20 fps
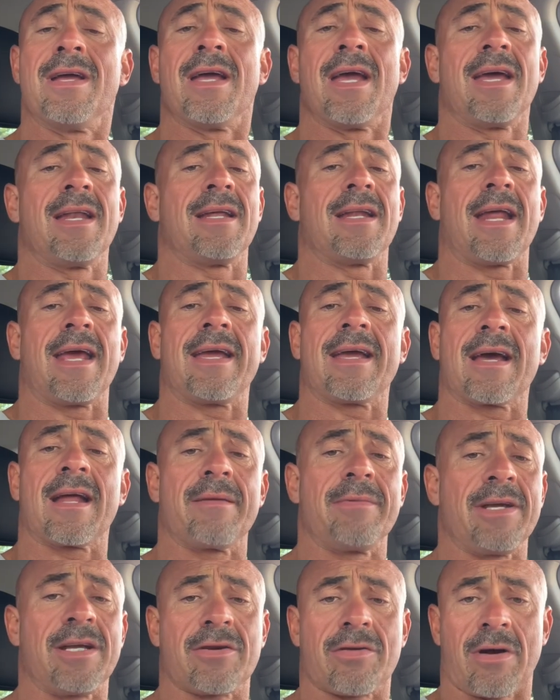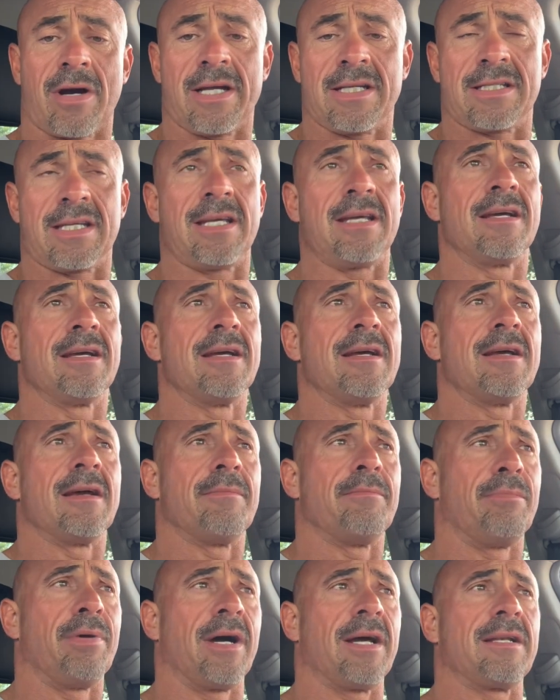And it ain't got to be crazy,
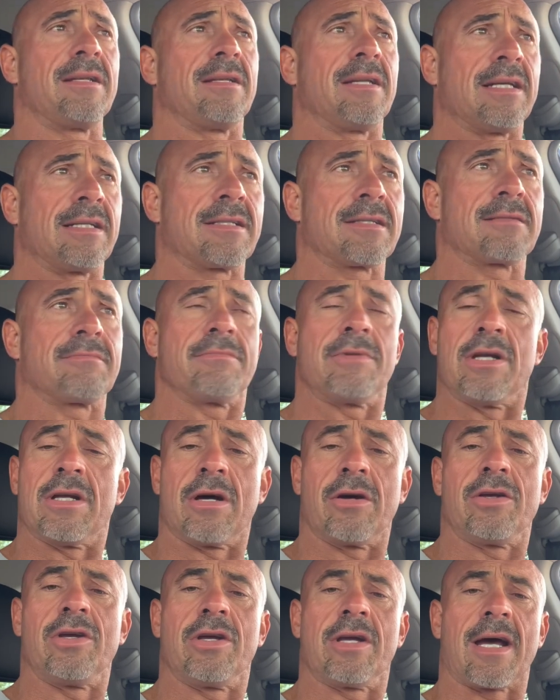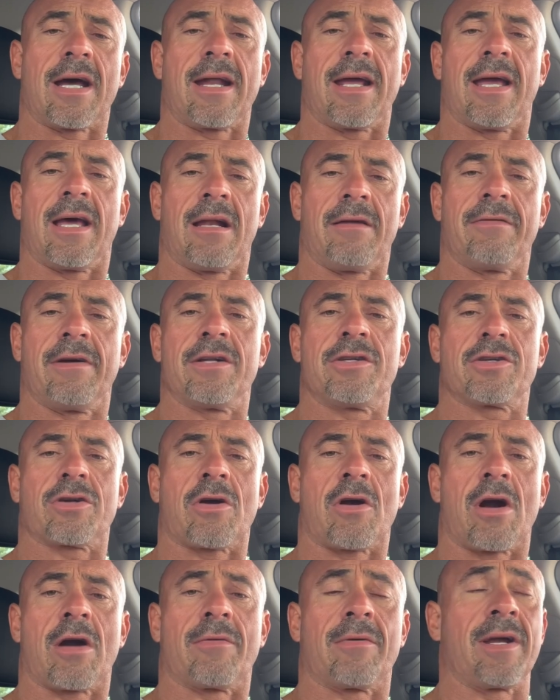but it's, you got to elevate your
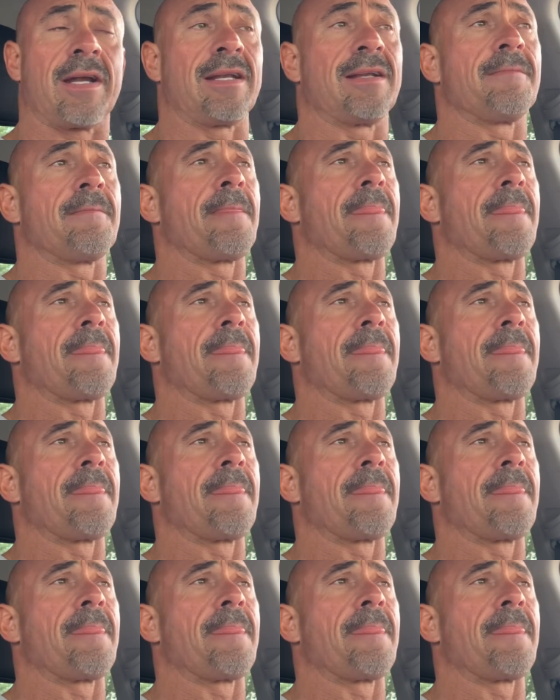heart rate.